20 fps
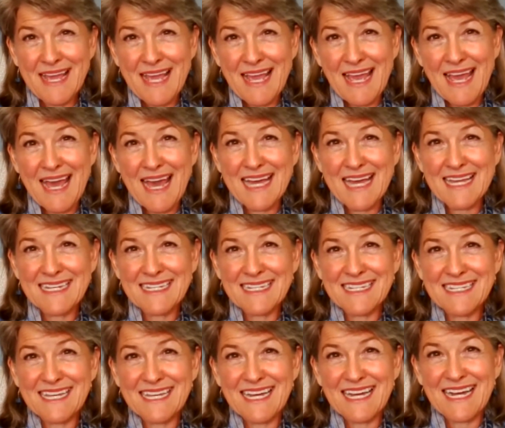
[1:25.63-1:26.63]

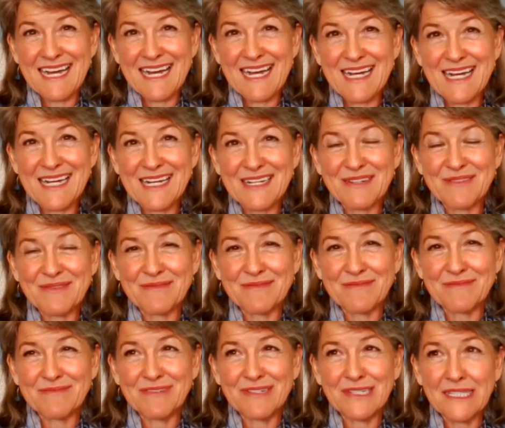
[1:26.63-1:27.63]
and
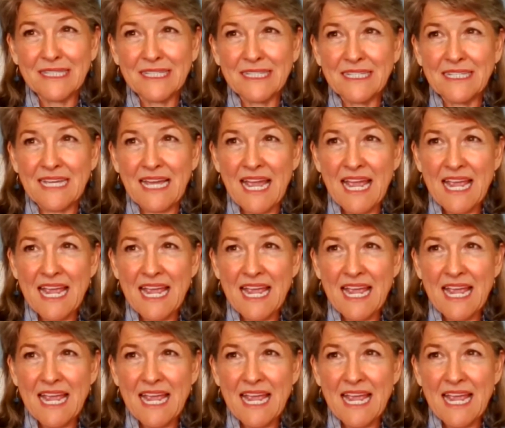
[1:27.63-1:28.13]
really